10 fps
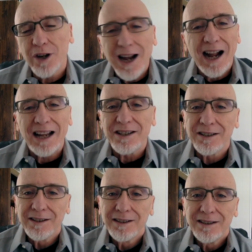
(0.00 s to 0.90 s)
not,
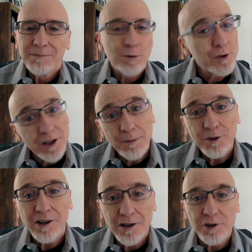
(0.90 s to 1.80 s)

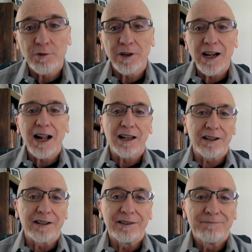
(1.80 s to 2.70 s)
perception is
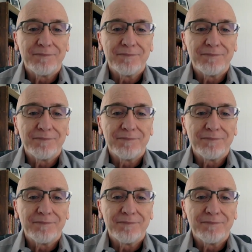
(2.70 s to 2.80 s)
reality,